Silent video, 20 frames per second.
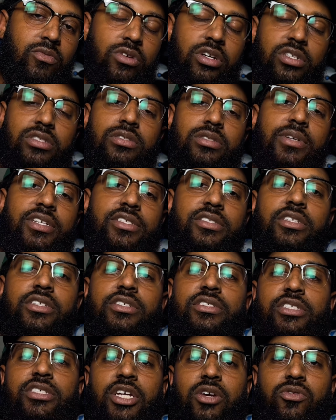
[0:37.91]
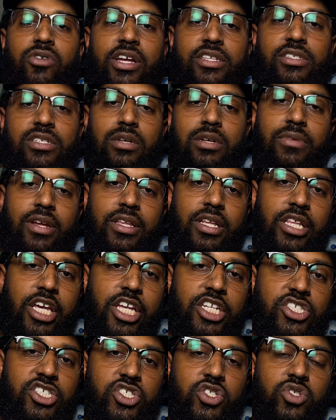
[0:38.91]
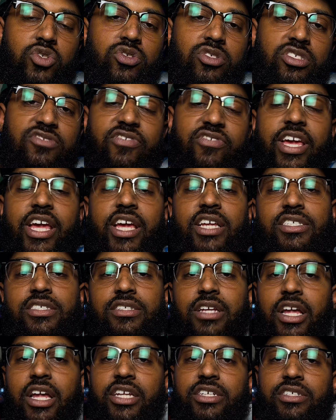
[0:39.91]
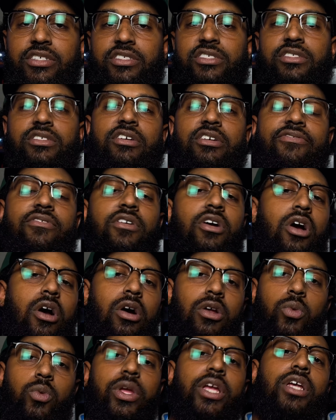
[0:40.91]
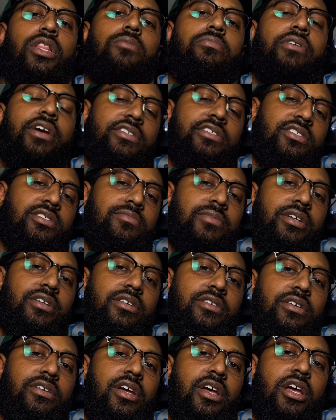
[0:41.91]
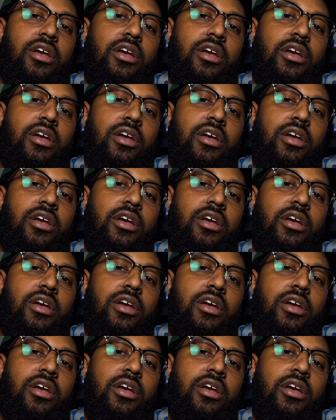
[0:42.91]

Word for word: Welcome to my sneaker channel where I talk about the latest shoes, fashion, all that good stuff on a weekly basis, man.